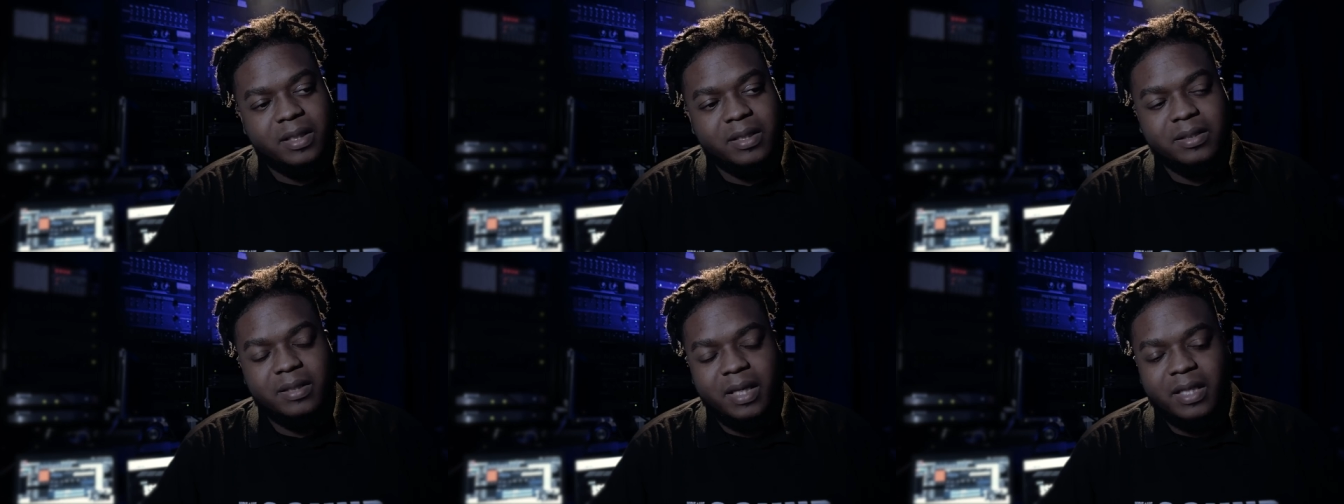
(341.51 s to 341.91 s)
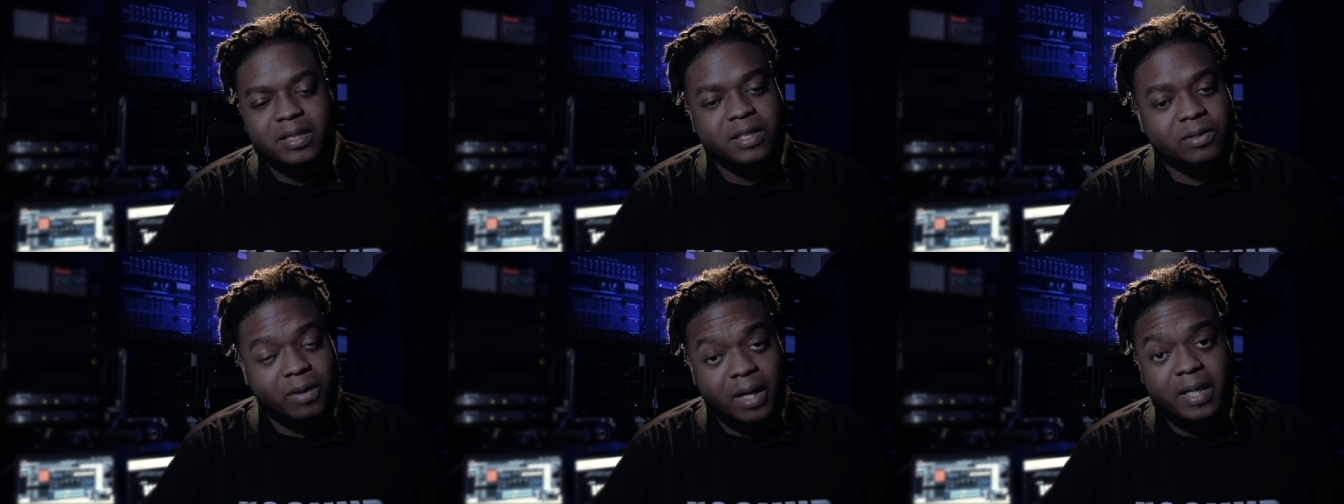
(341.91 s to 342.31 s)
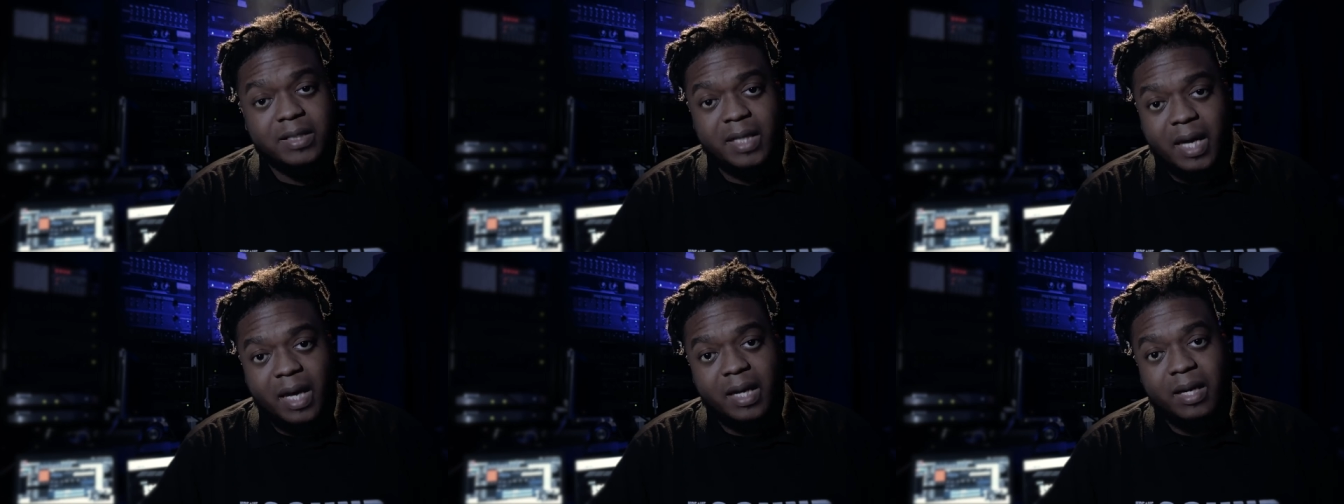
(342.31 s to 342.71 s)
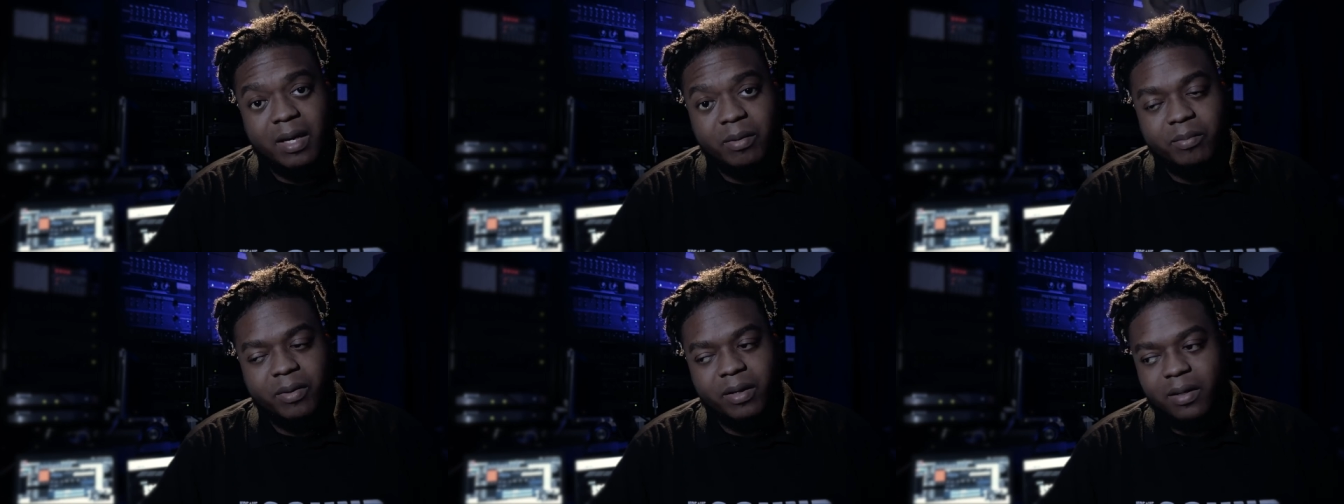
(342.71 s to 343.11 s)
It's it's crazy out
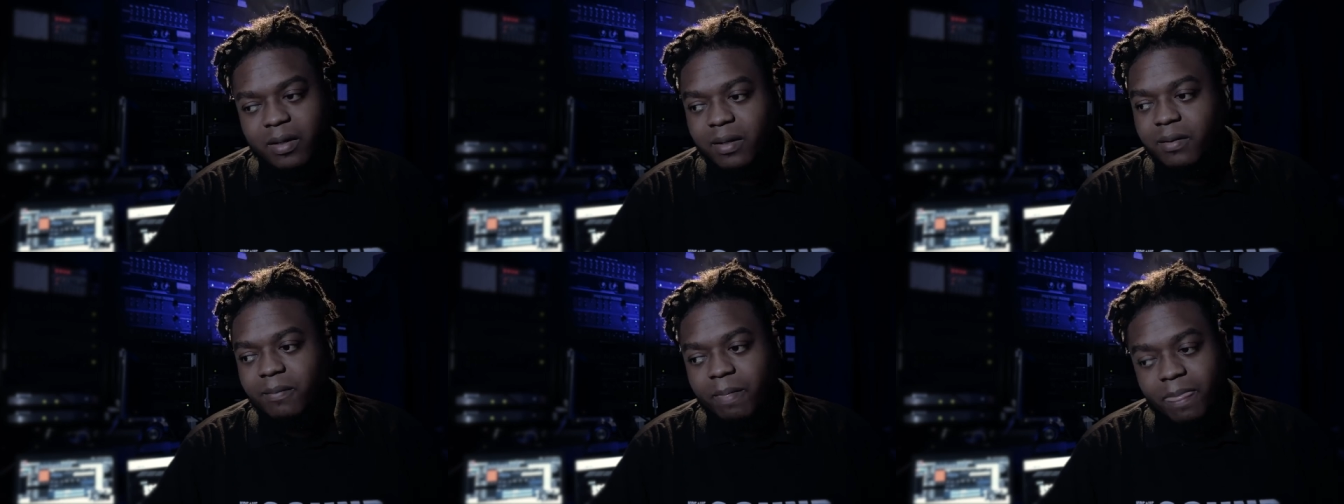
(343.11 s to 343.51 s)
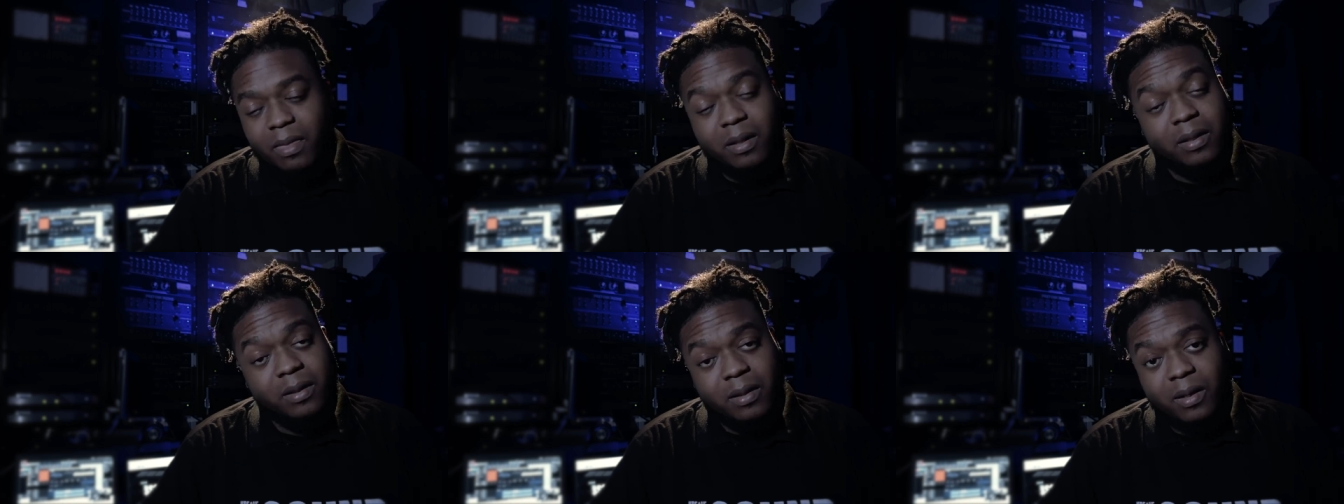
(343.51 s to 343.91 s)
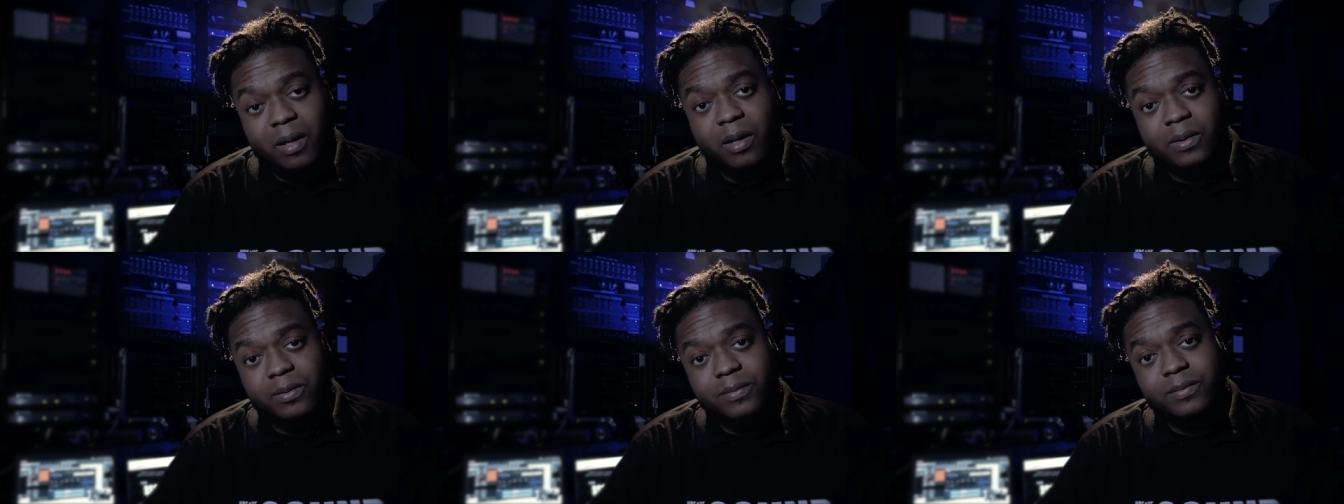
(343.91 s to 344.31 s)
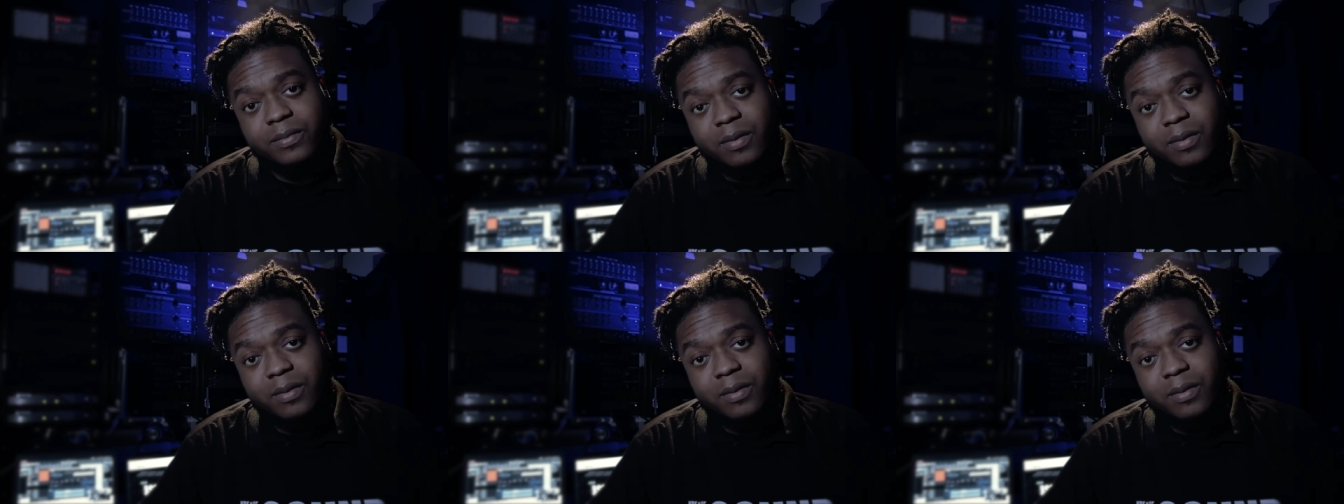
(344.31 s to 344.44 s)
here, but uh, you know,